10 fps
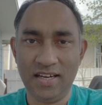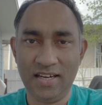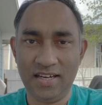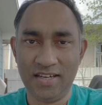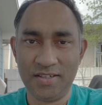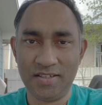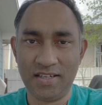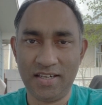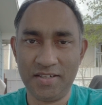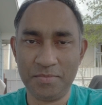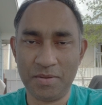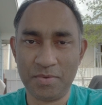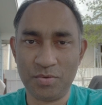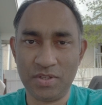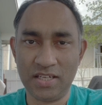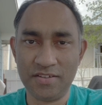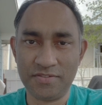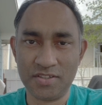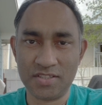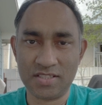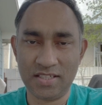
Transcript: I remember when I first